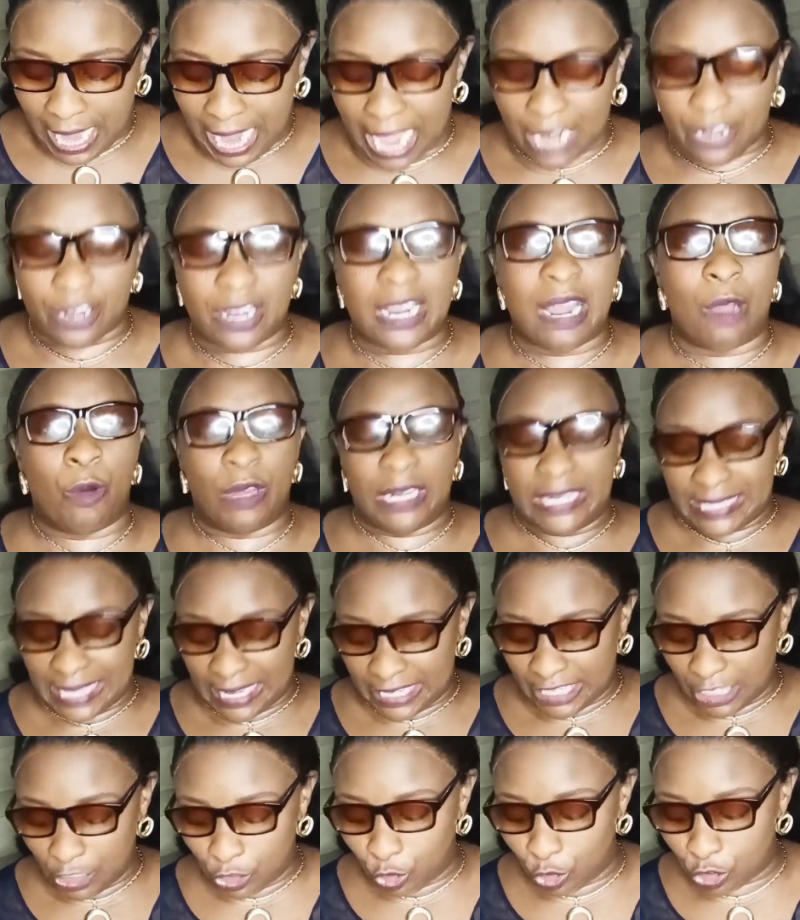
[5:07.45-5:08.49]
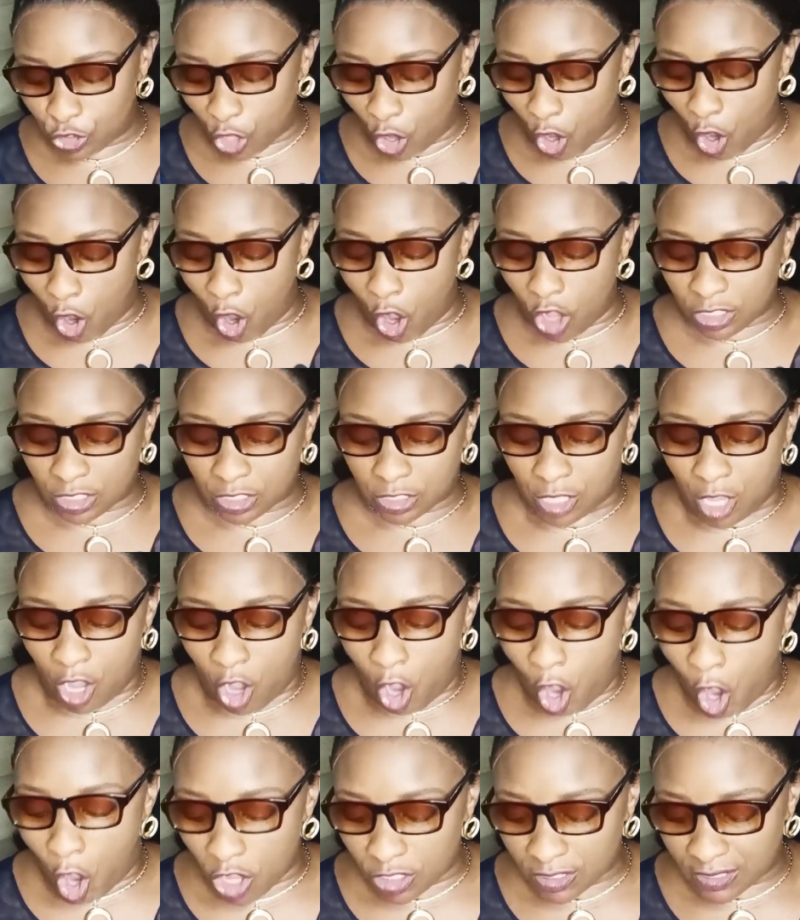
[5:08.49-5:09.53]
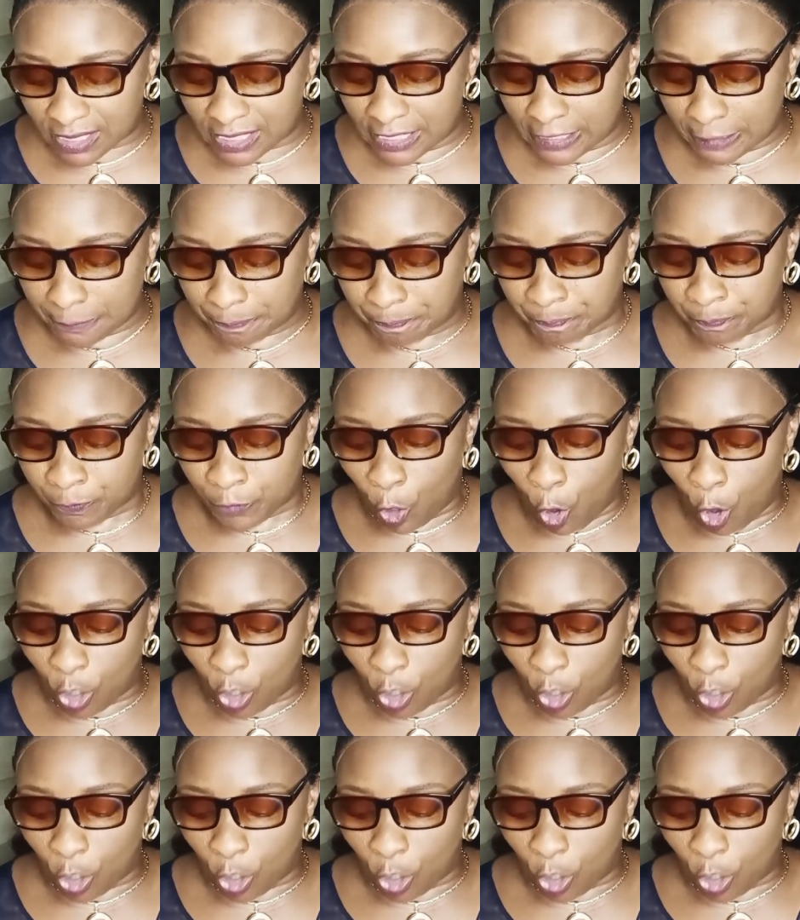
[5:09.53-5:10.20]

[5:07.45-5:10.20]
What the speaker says: Another one is that they use hurting